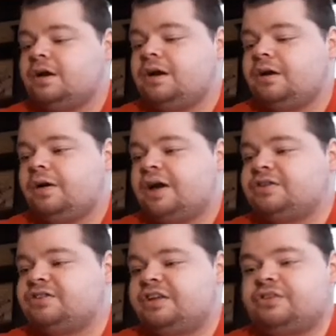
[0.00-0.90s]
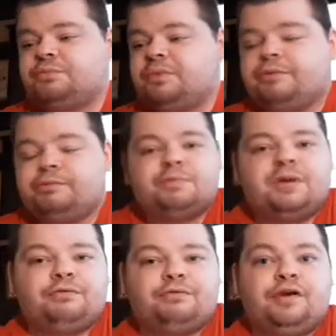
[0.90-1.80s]
I just think this movie was
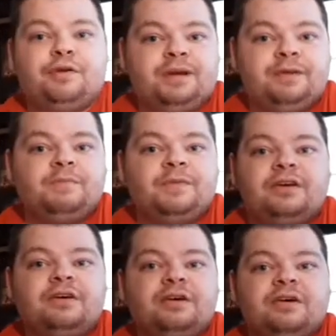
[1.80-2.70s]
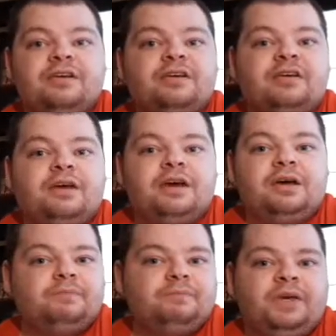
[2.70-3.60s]
perfect for him,
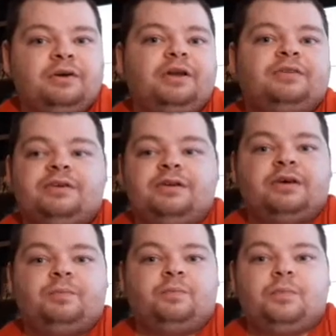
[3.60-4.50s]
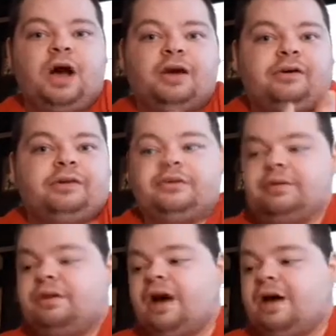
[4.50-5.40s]
and he liked it, and I liked
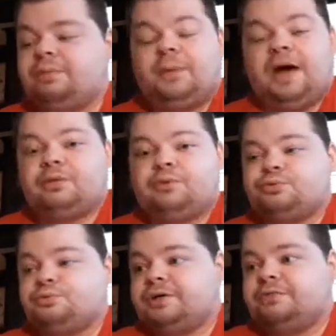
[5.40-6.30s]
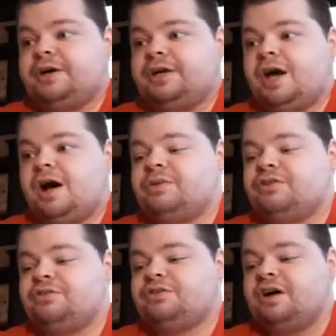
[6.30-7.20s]
it, and I thought it was pretty funny.
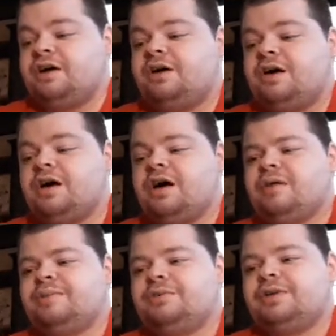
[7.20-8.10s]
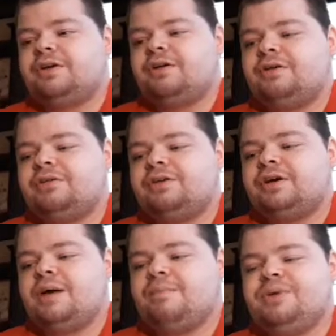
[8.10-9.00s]
This is a movie called
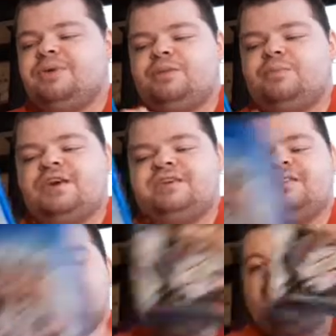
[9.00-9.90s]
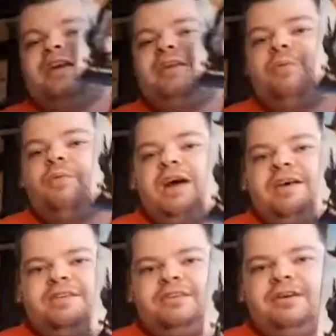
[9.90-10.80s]
A Million Ways to Die in the
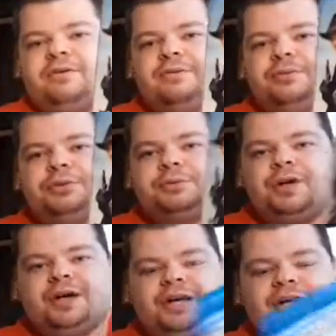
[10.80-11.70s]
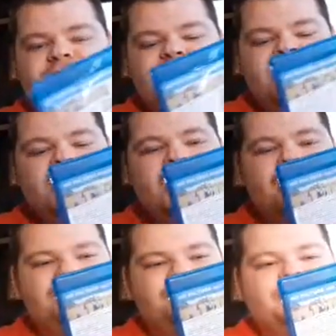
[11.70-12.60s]
West here on Blu-ray.
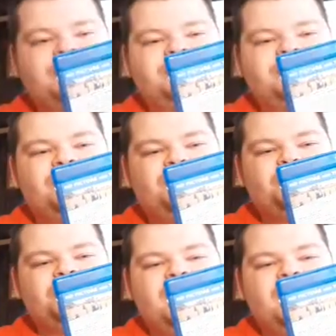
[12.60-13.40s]
It's basically the